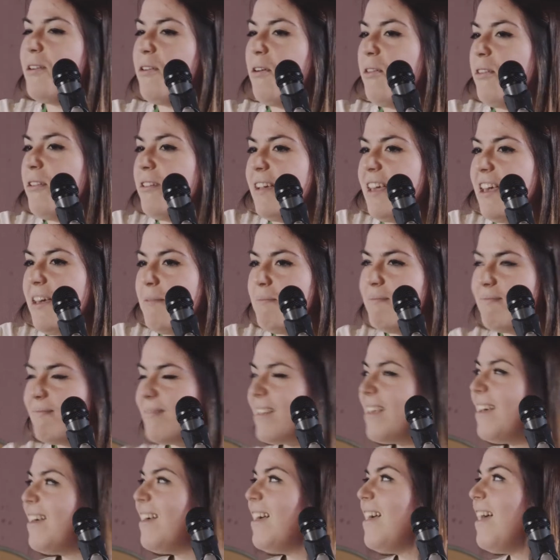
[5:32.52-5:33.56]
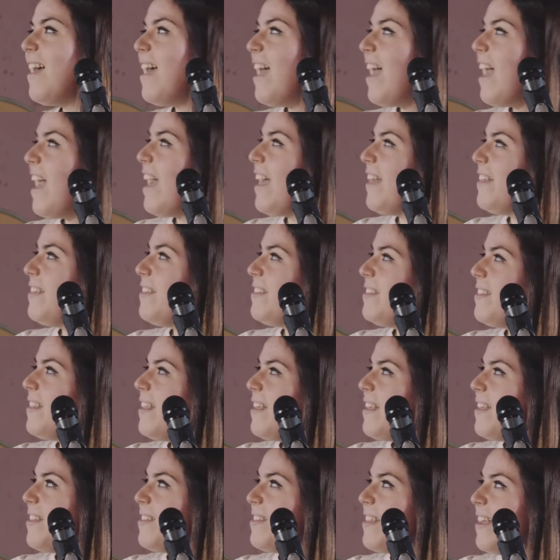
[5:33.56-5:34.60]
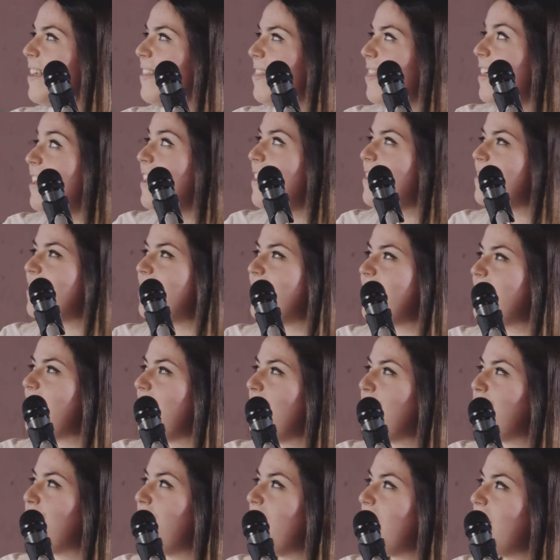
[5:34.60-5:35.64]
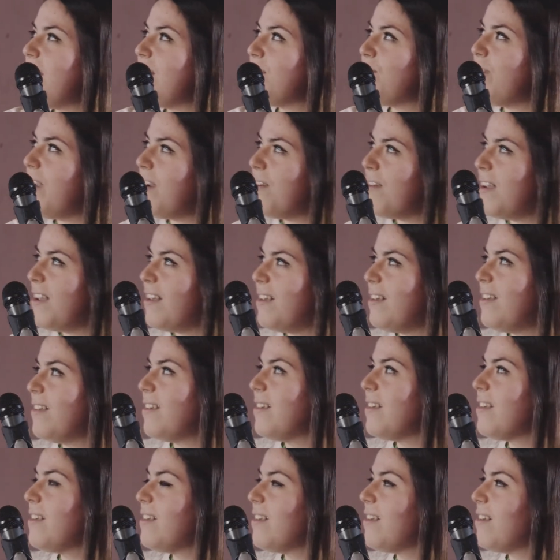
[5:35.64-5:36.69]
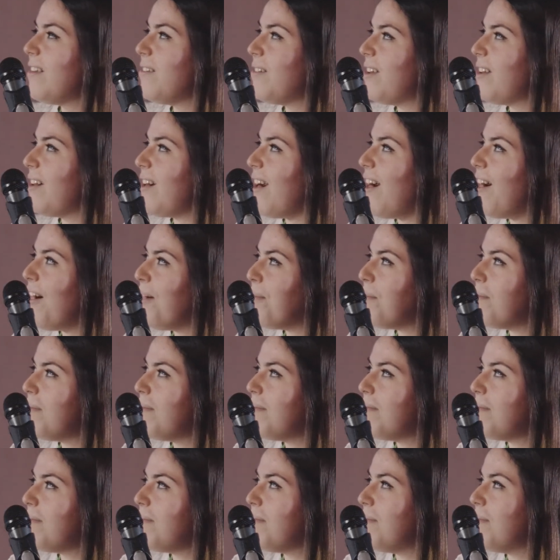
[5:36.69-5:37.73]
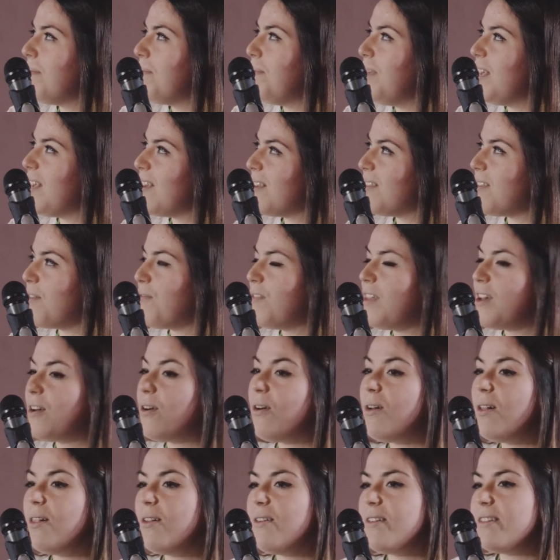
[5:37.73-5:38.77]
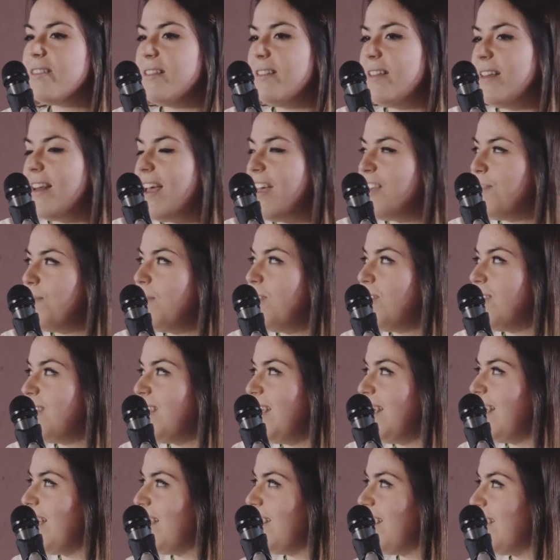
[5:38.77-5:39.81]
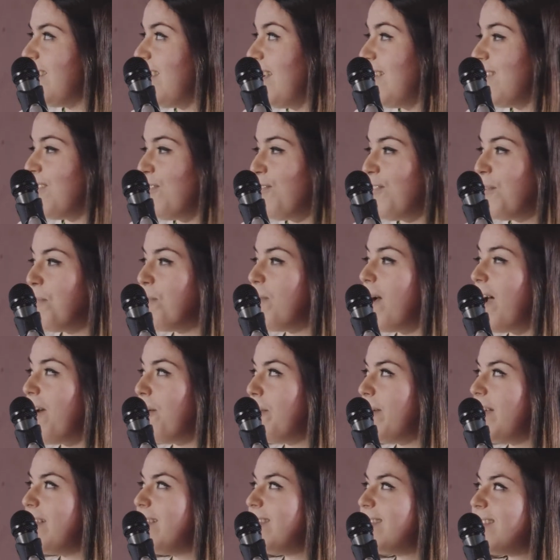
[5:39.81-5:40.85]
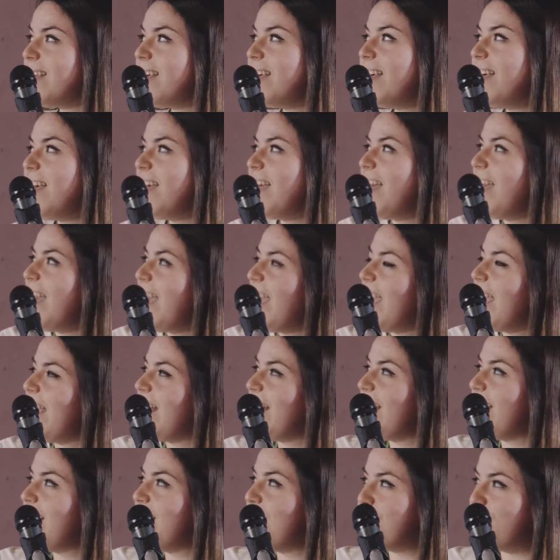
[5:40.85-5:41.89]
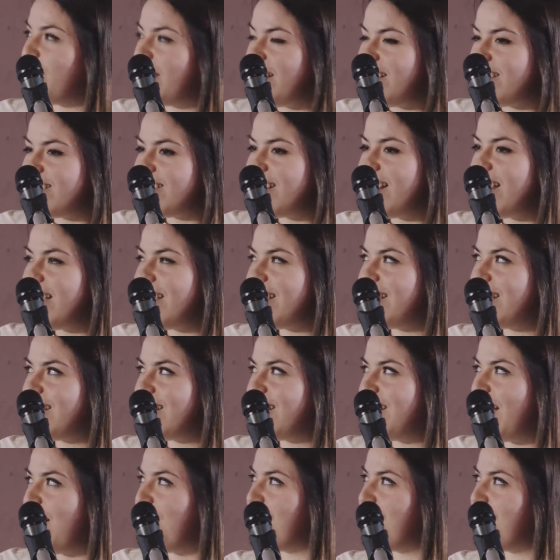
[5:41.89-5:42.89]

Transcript: other game. And the thing is that I find it very calm because of the colors and the nice music and the change of environments. But it's like a